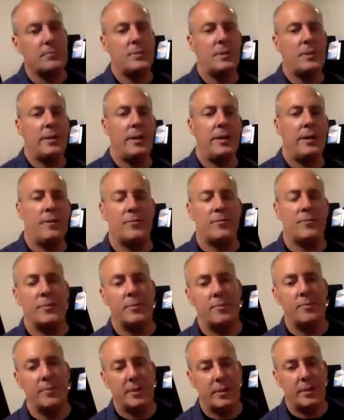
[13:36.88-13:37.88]
Okay,
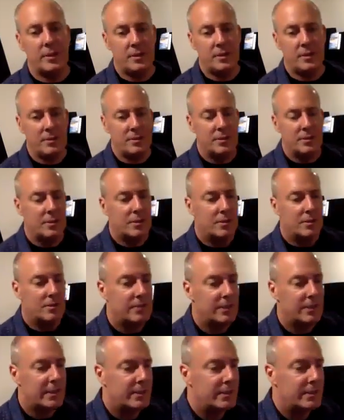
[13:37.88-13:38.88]
from there, we
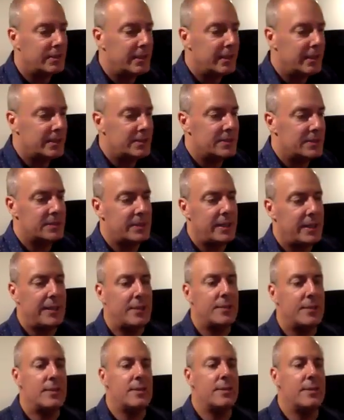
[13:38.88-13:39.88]
can
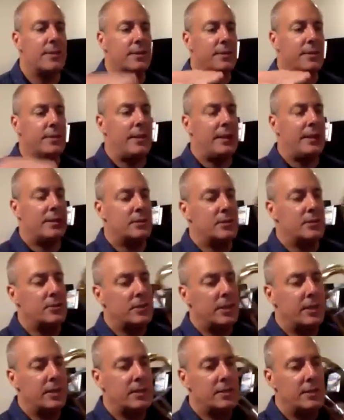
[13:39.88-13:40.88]
extend that
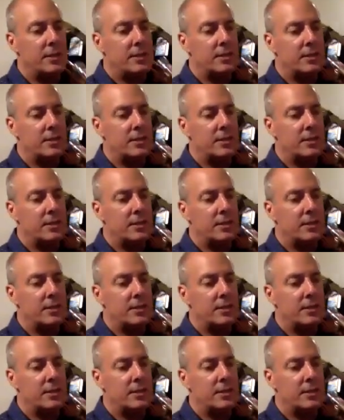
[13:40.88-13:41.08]
tuning